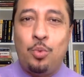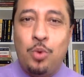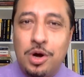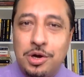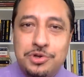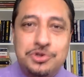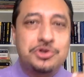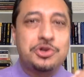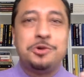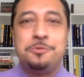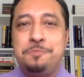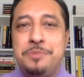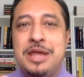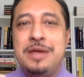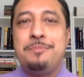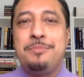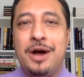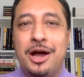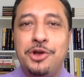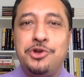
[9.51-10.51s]
what should be
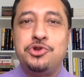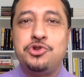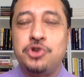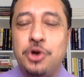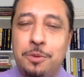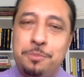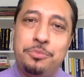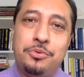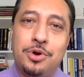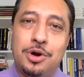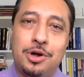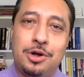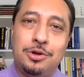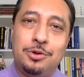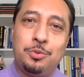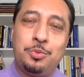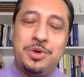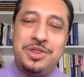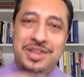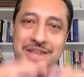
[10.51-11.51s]
my job
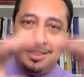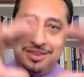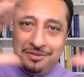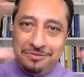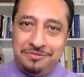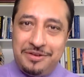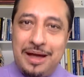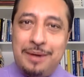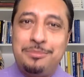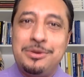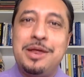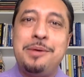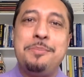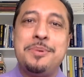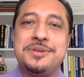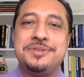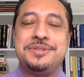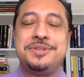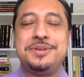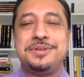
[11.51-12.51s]
role within the family
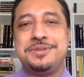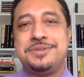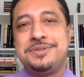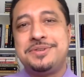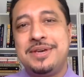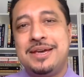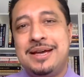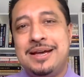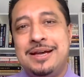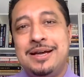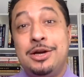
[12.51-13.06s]
business